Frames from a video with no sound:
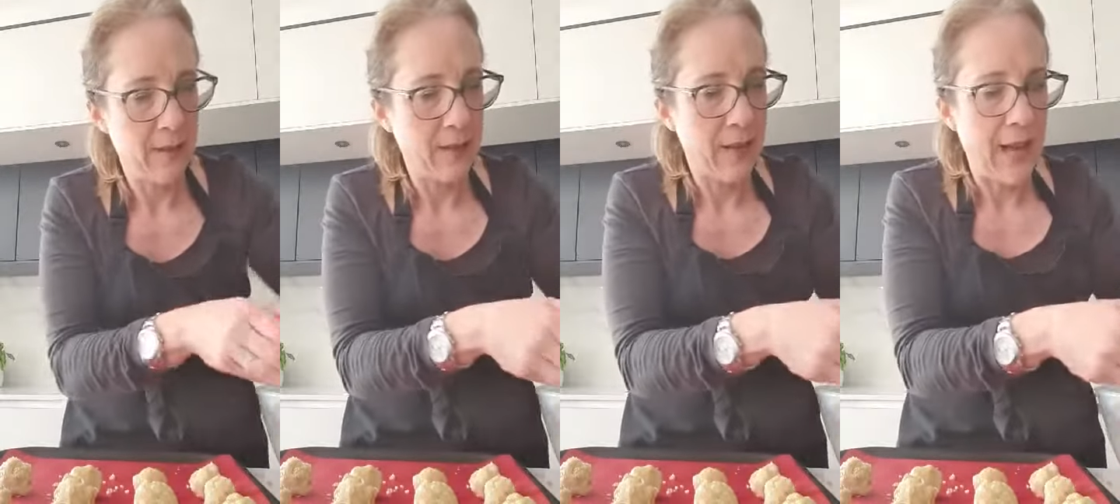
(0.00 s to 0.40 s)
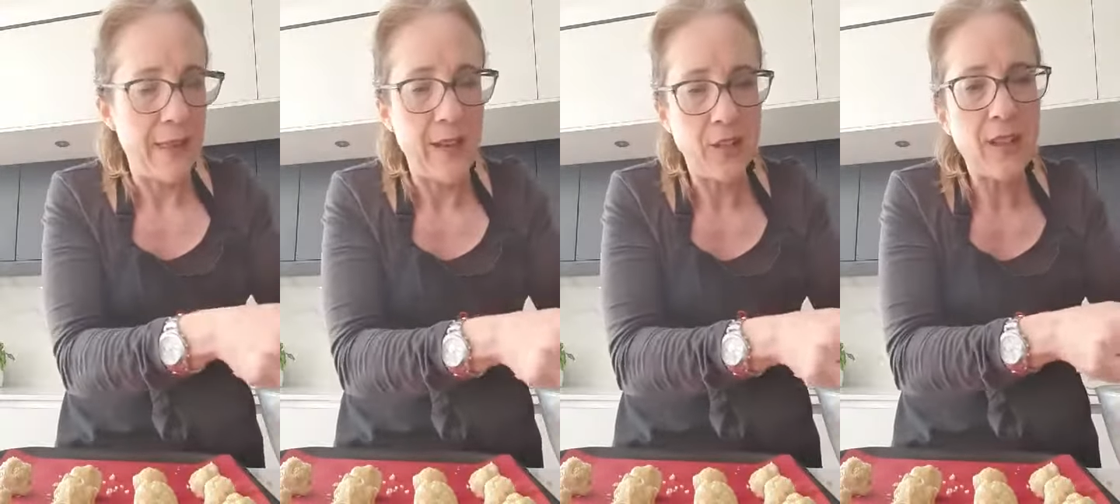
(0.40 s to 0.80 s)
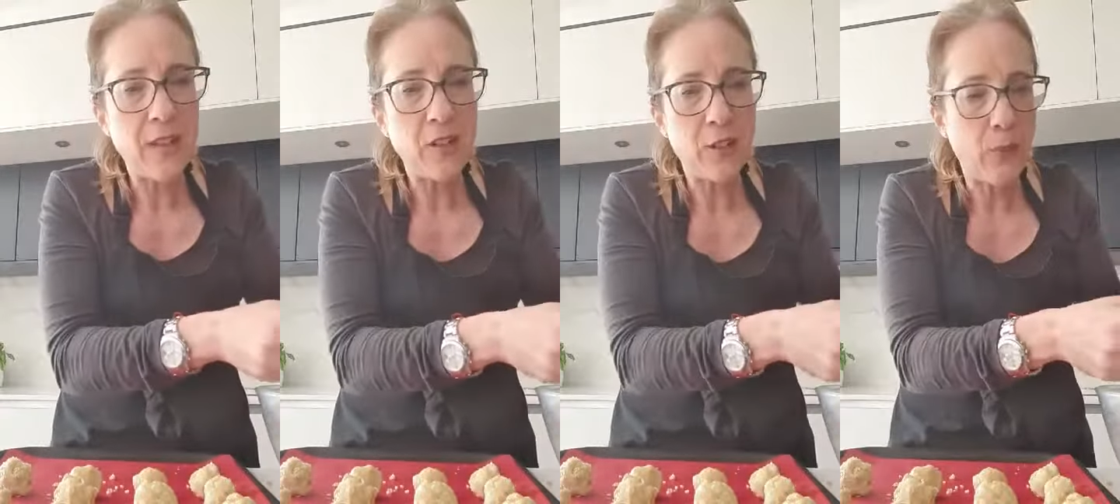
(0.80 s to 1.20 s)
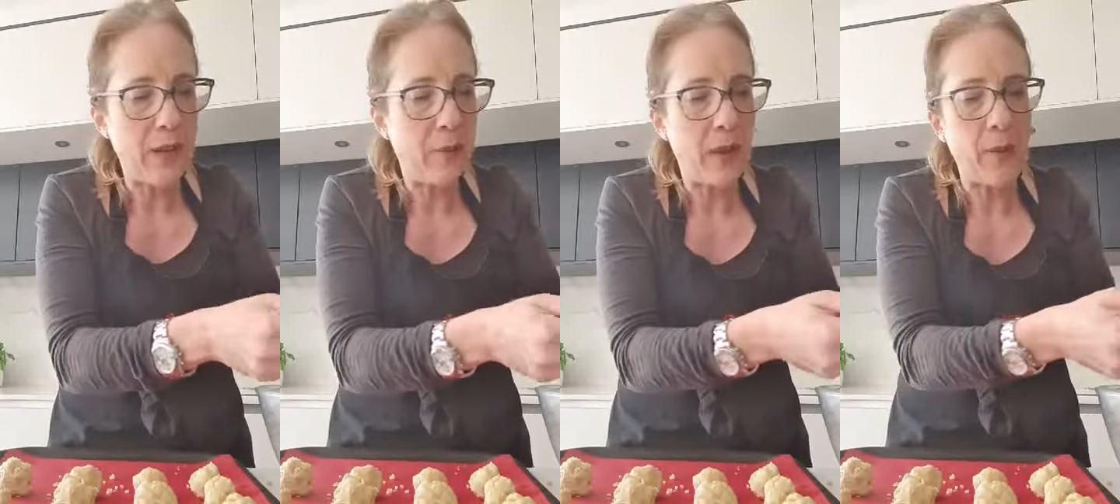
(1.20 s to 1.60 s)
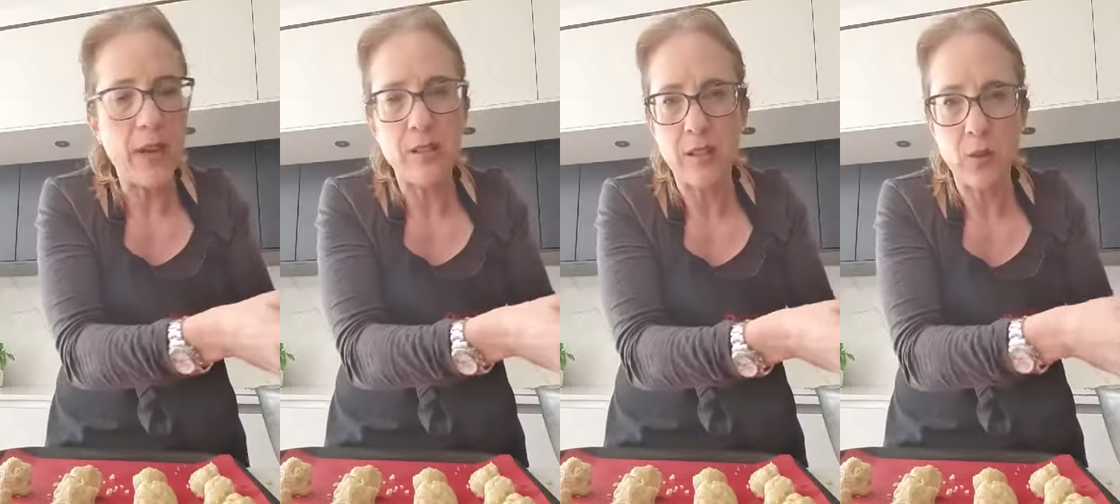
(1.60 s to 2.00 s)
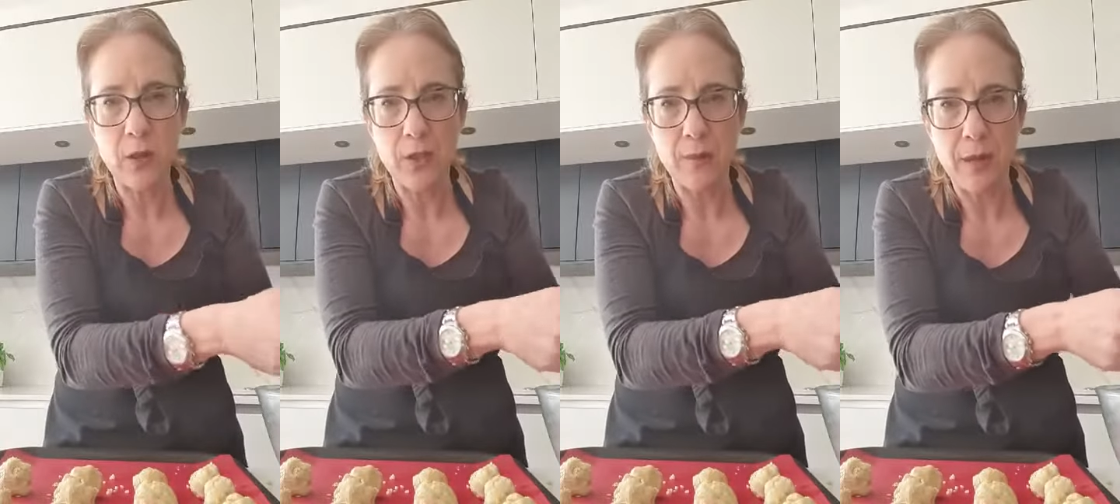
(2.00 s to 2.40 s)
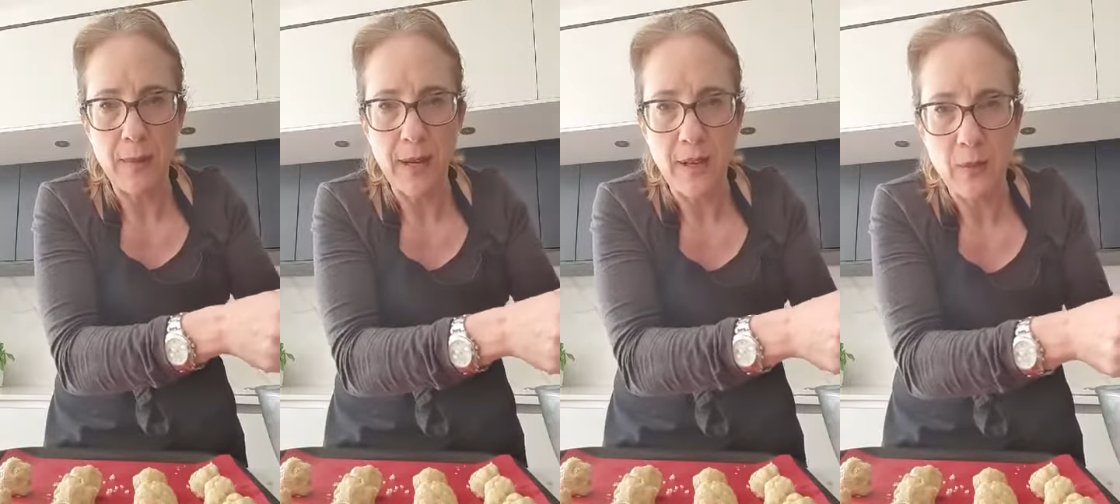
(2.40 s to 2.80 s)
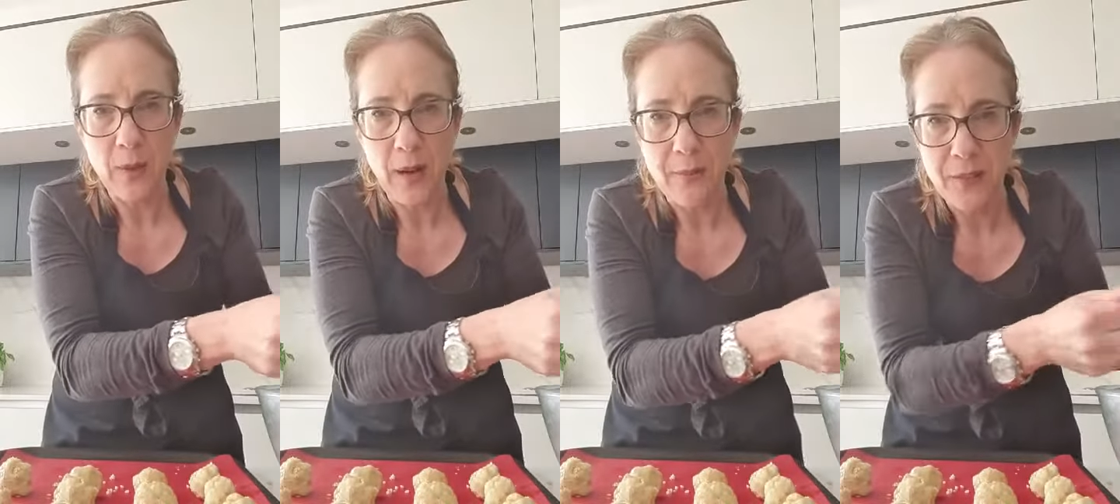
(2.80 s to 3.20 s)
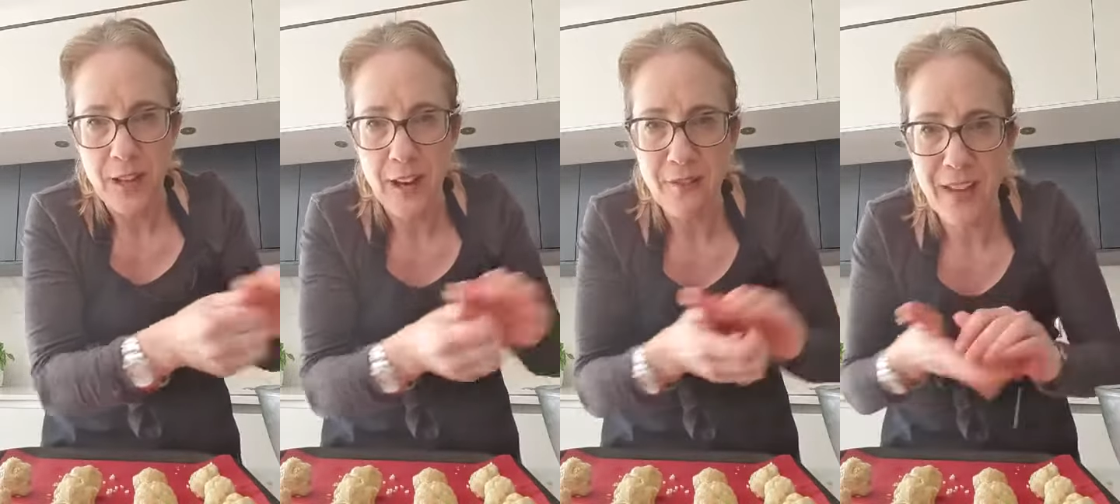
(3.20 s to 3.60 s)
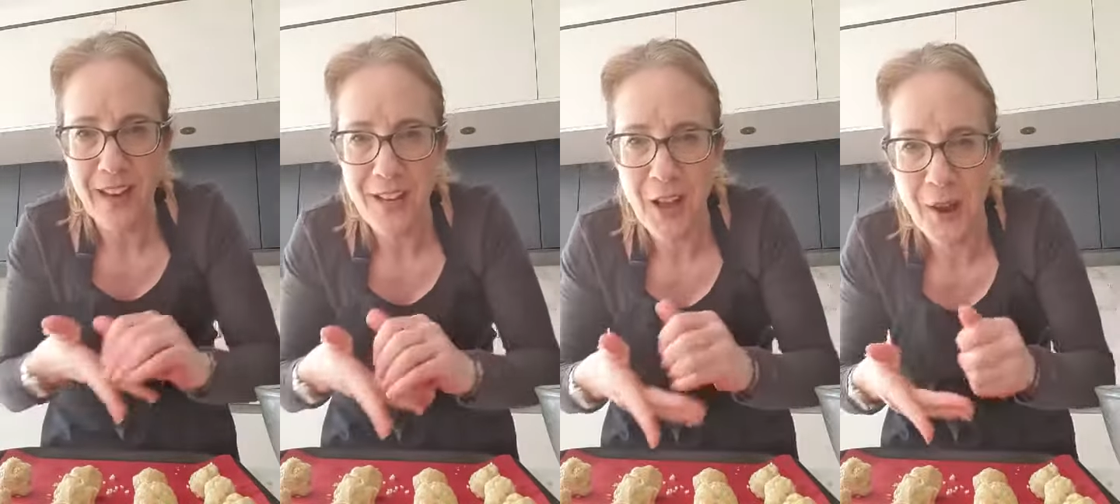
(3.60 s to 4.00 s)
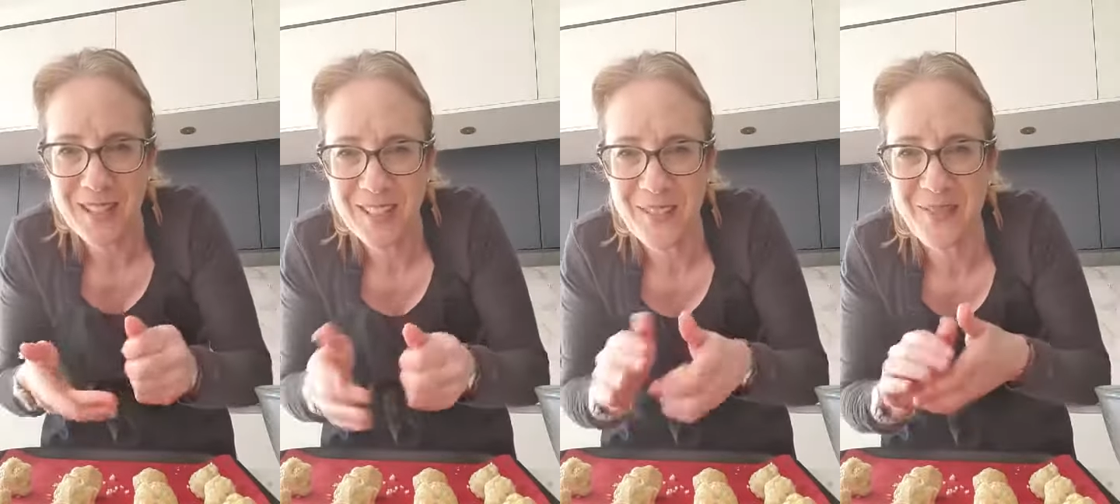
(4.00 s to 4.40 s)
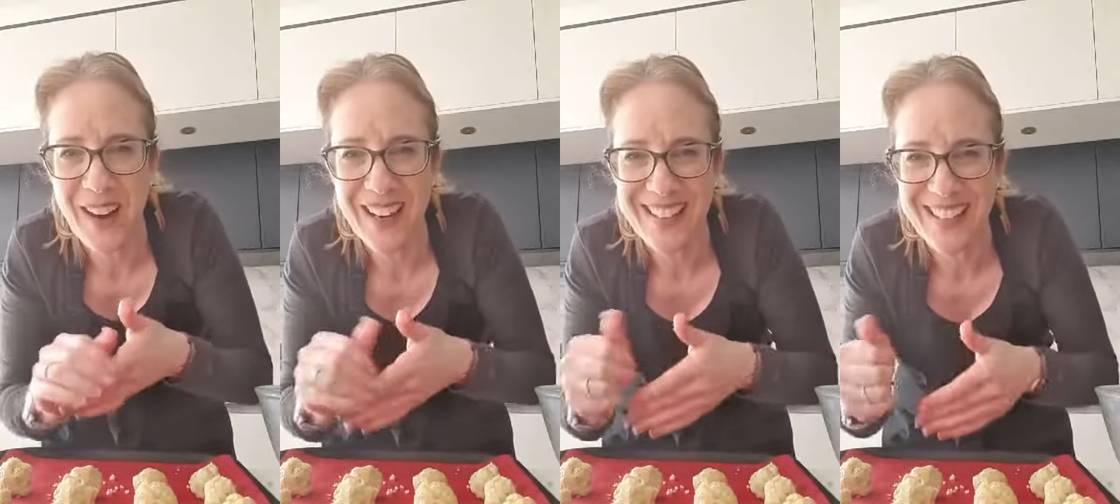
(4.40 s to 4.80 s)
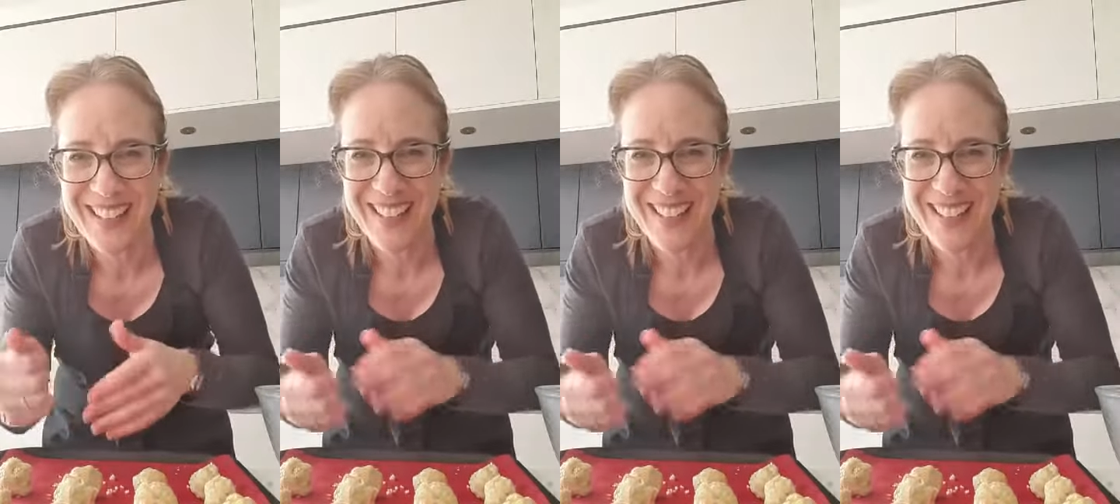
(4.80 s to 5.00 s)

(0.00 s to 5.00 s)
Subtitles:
And they do spread a bit. We're going to squish them in a minute as well. You love it. I know, it's good fun, isn't it?